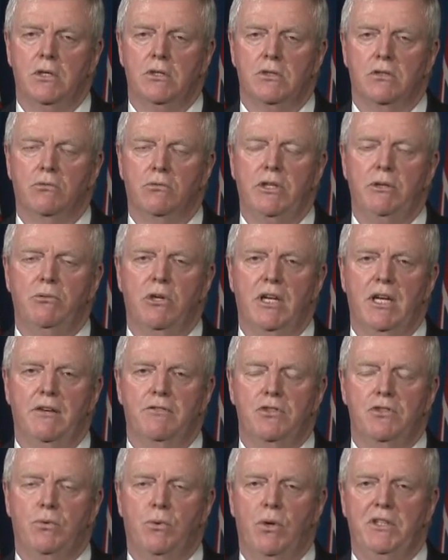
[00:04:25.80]
So we will
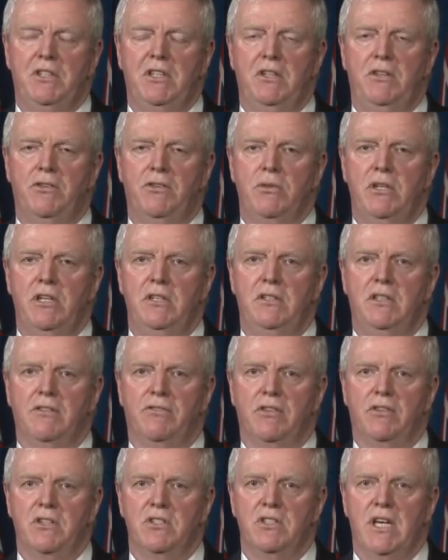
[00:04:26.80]
have 23
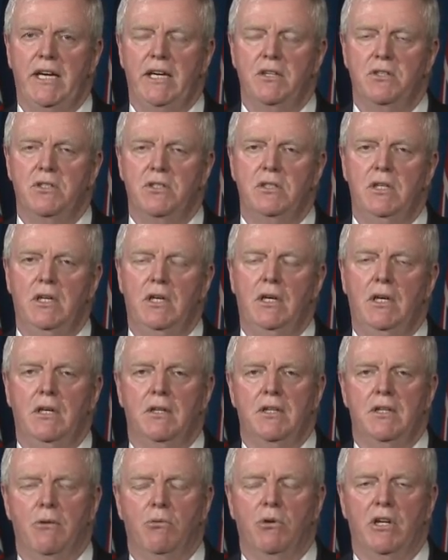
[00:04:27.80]
different sites
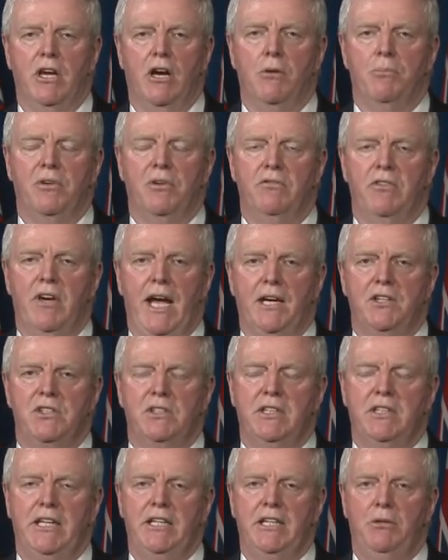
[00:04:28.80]
that will help in
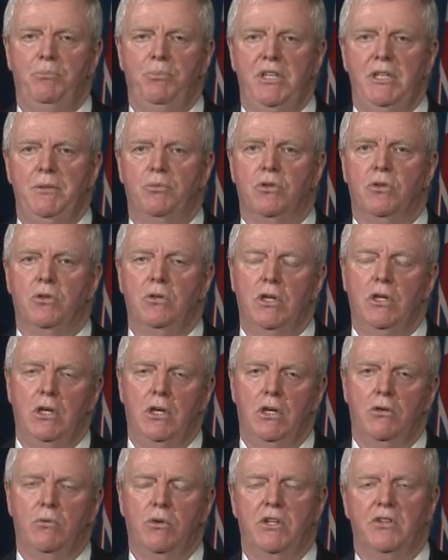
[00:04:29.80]
vaccinating people
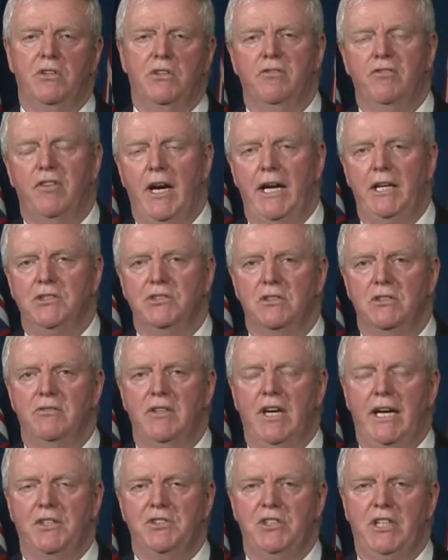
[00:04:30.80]
with the Pfizer
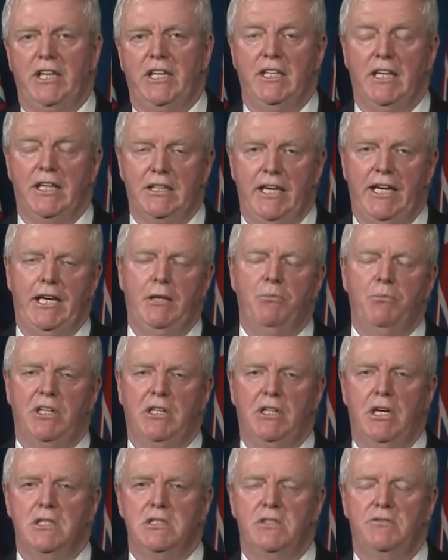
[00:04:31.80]
vaccine. Again,
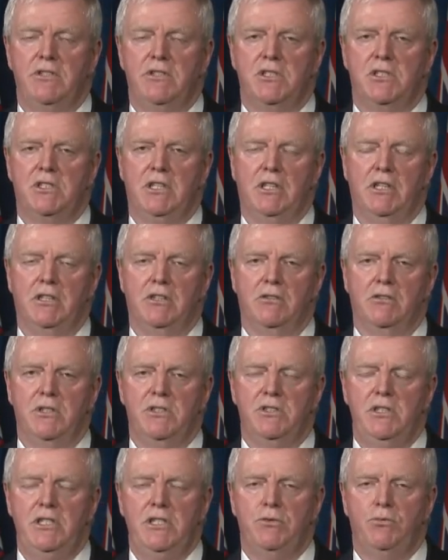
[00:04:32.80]
because of its
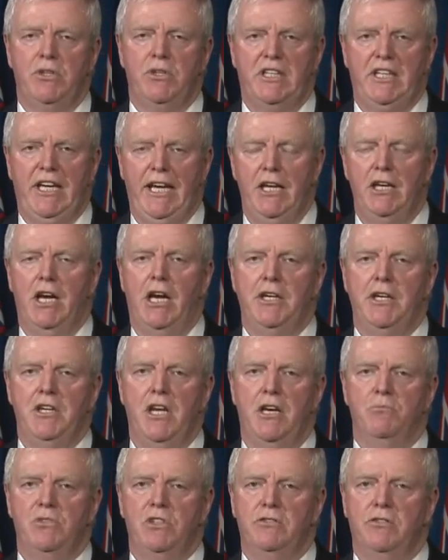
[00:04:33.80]
characteristics, we cannot
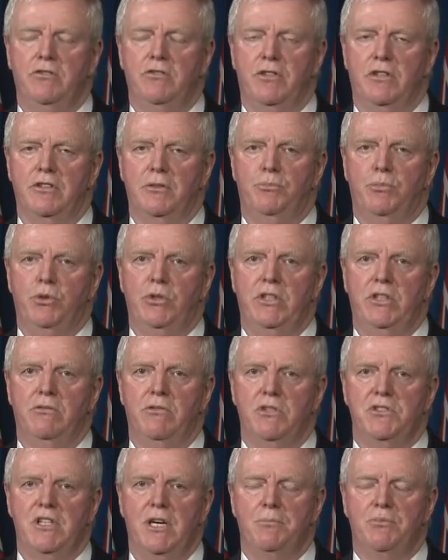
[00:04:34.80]
yet move it from the point
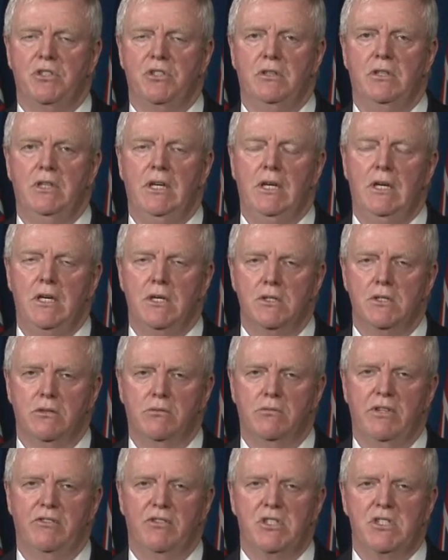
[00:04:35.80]
of reception,
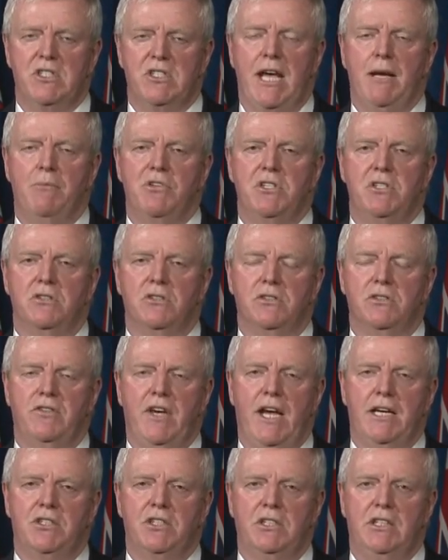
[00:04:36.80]
so we've established those
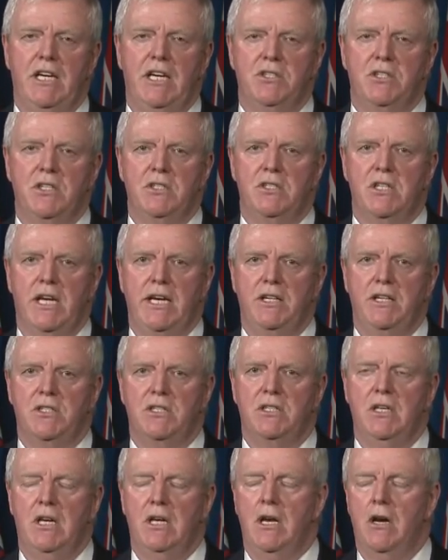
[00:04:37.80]
vaccination
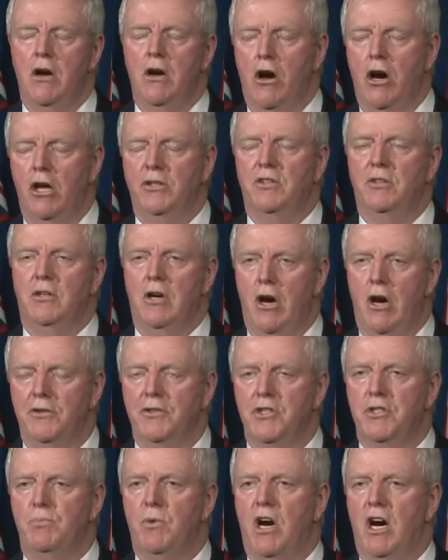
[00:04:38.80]
sites
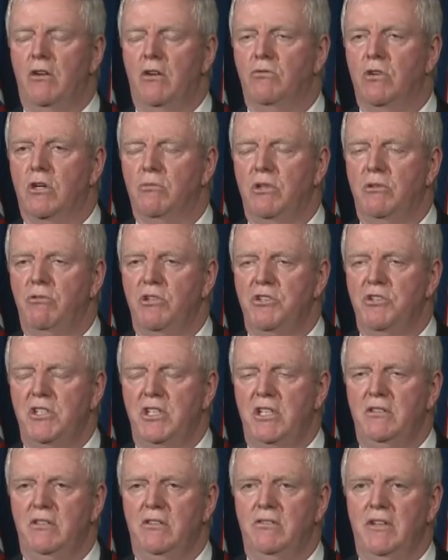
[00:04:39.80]
on the spot where we
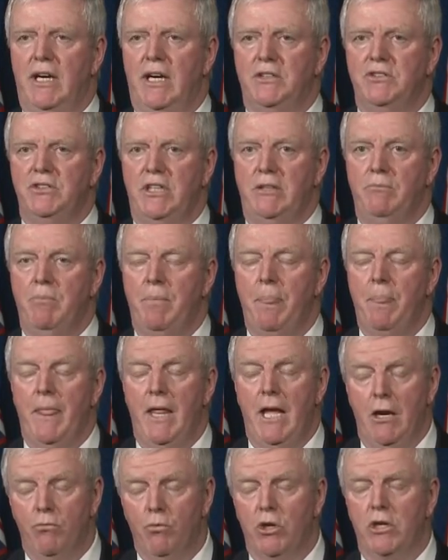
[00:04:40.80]
received the vaccine.
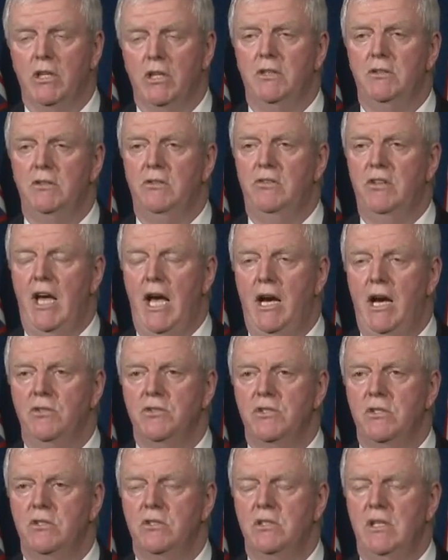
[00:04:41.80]
And we're going to do
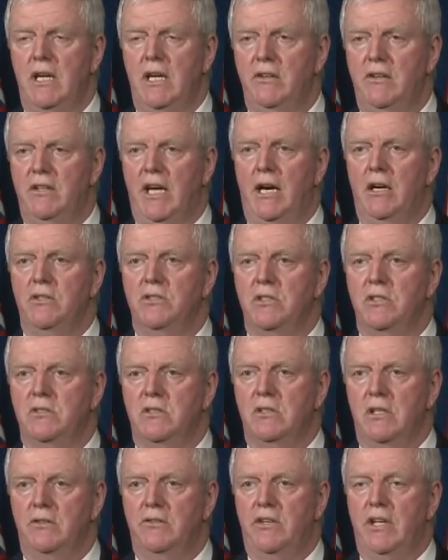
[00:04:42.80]
thousands and
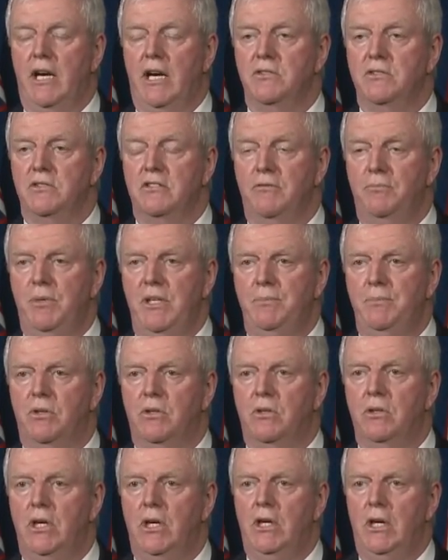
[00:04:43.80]
thousands and thousands of
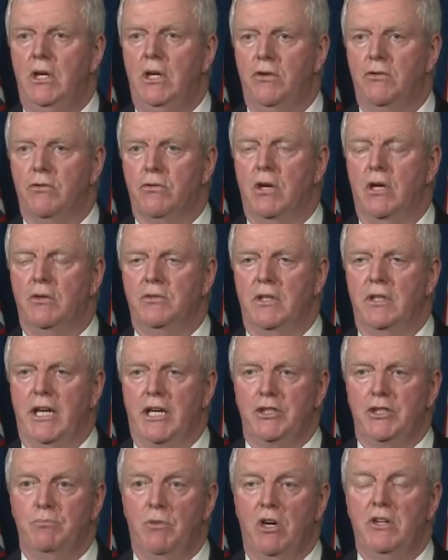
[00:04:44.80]
people throughout the
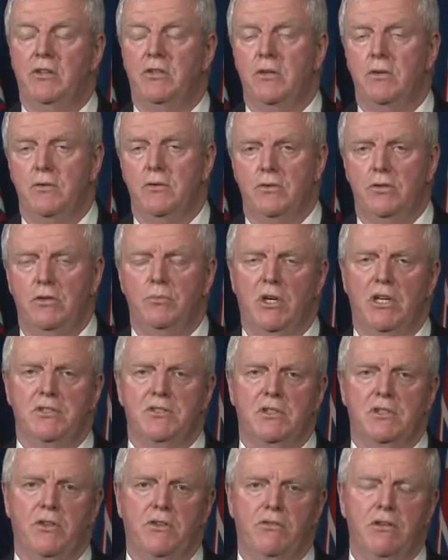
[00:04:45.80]
next month, 2
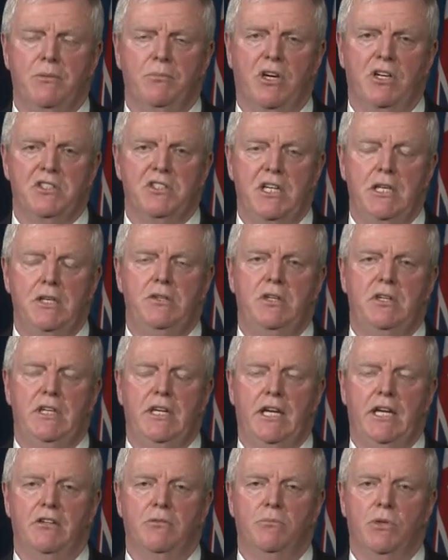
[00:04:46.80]
months, and 3 months into
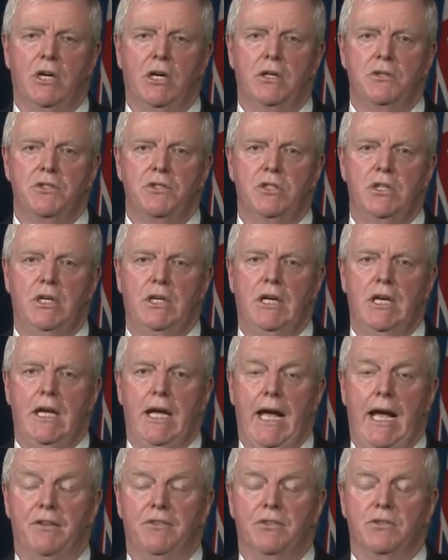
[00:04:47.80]
the end of March
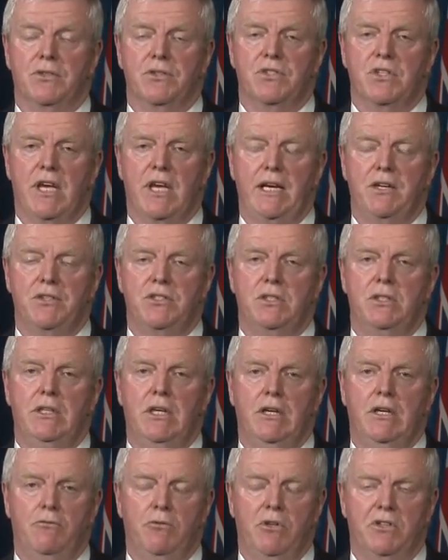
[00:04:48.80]
at those sites
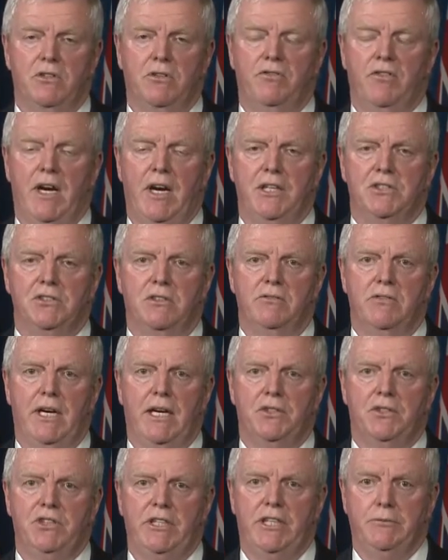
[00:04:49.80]
with the Pfizer
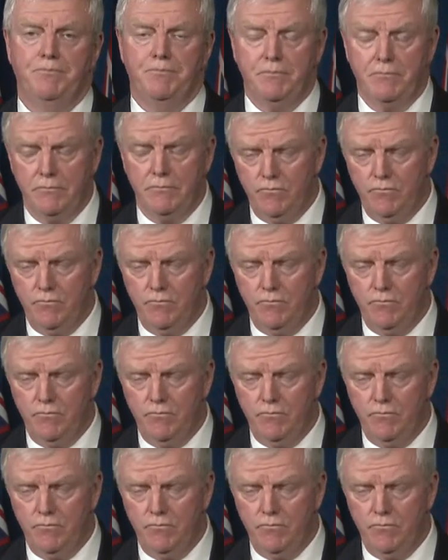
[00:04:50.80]
vaccine.